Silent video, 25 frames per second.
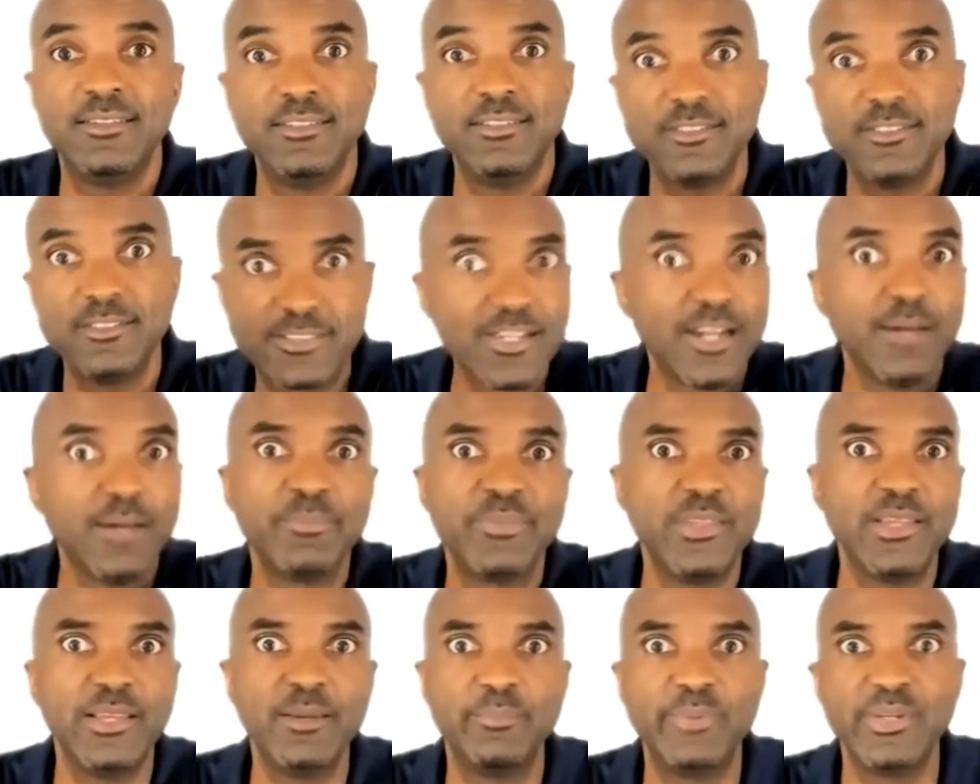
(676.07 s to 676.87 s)

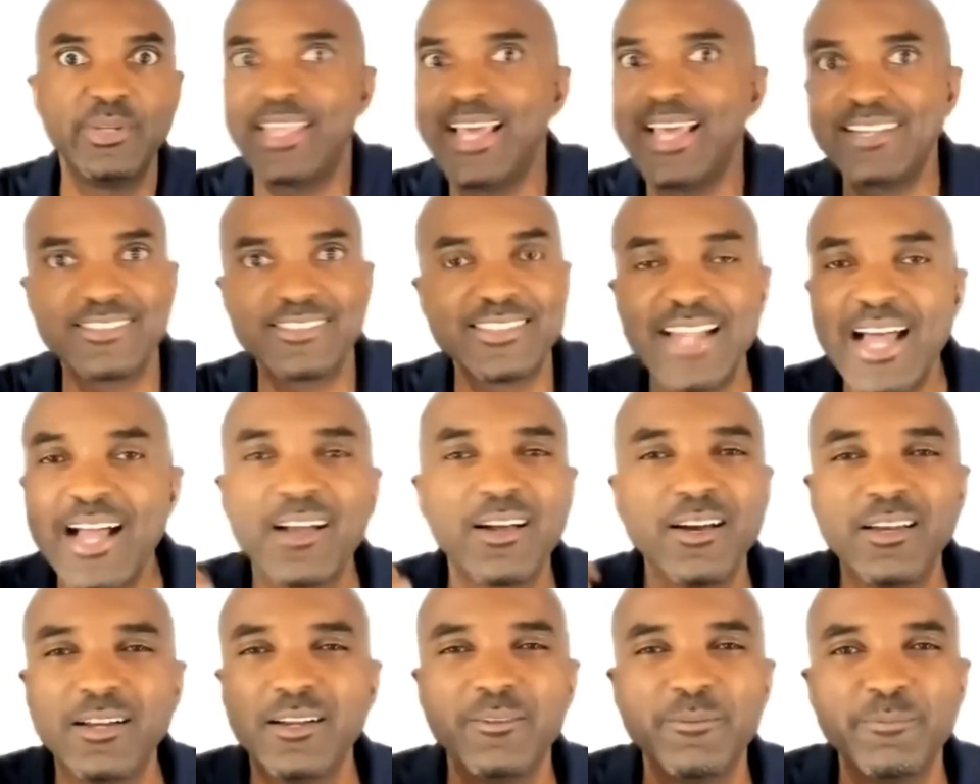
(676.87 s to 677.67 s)
something, but that's not
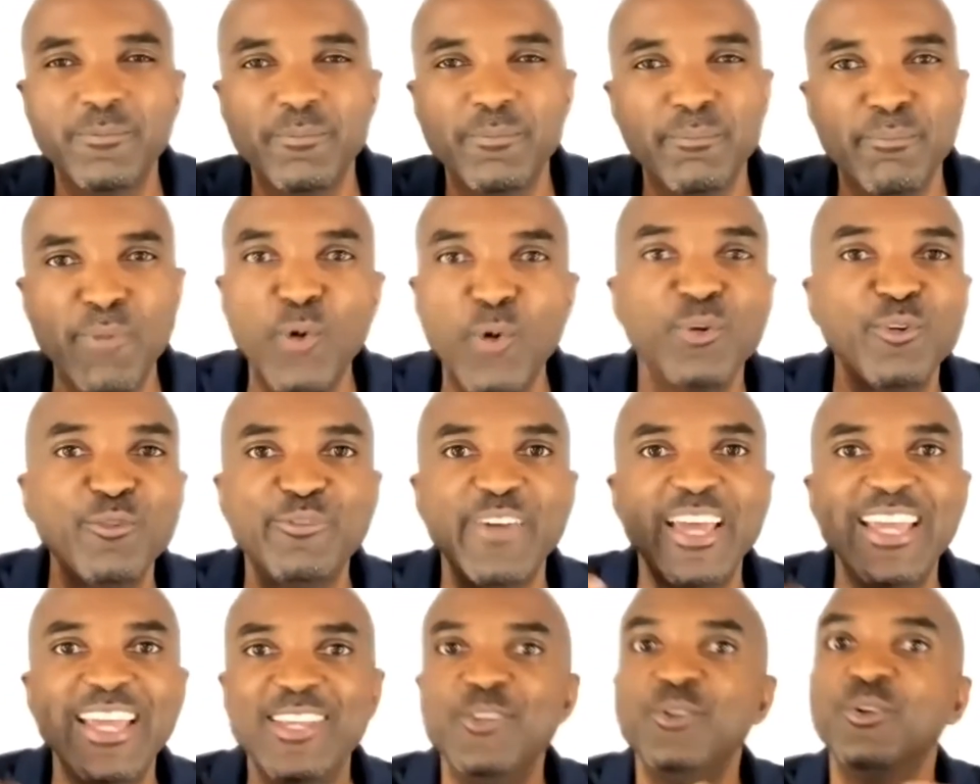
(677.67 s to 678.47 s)
going to
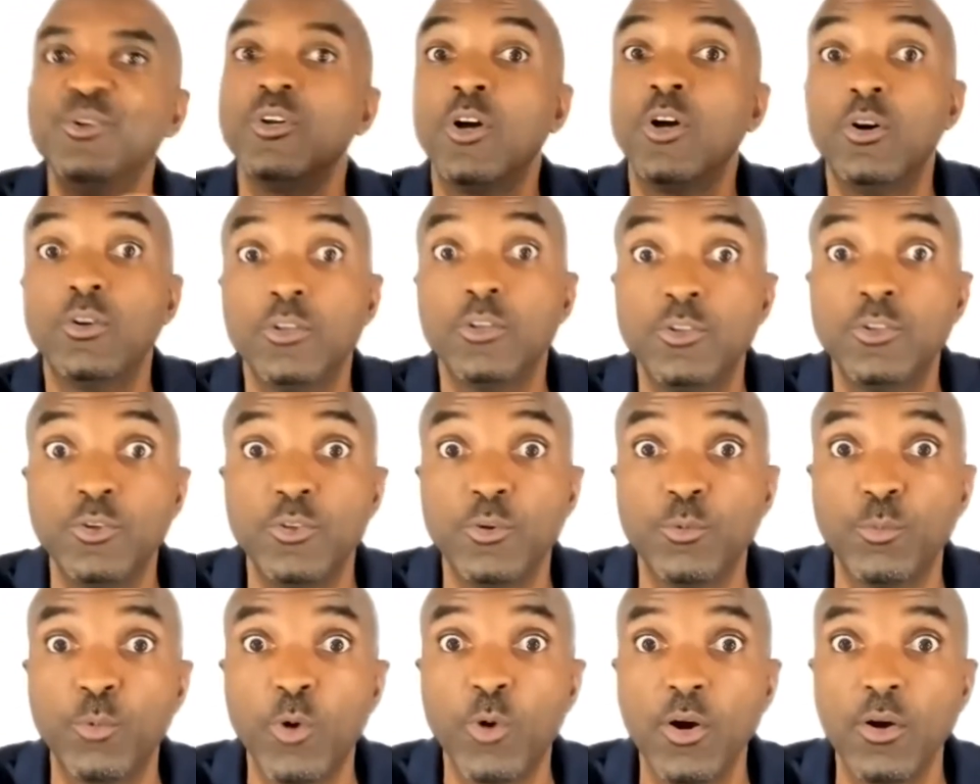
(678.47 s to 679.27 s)
motivate you to go to do the
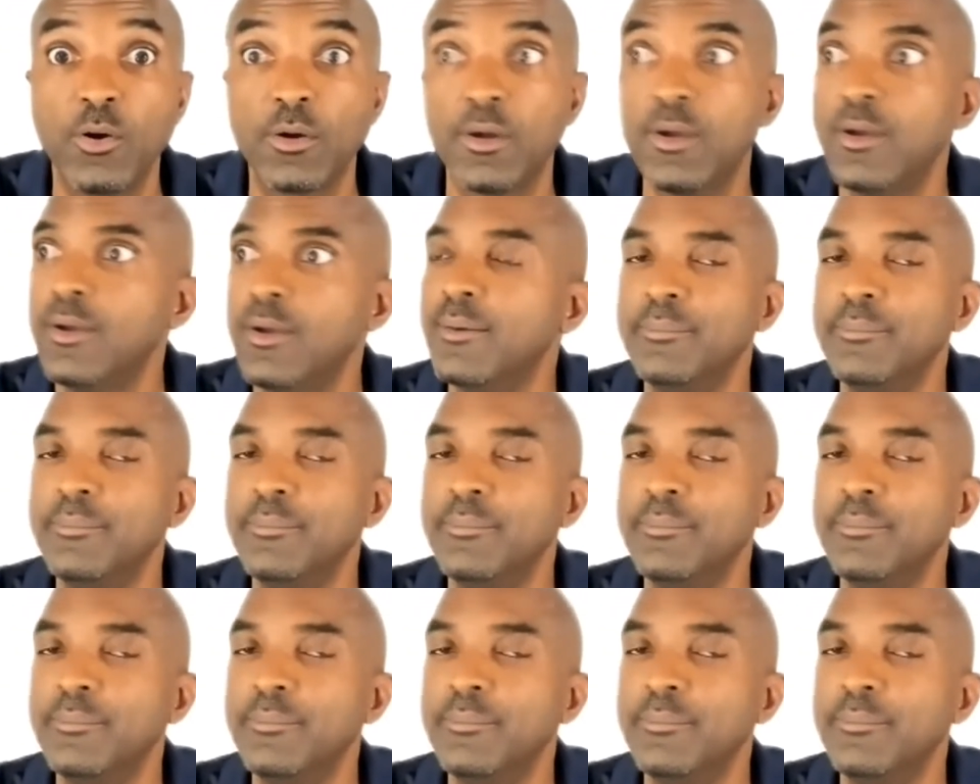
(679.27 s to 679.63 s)
work,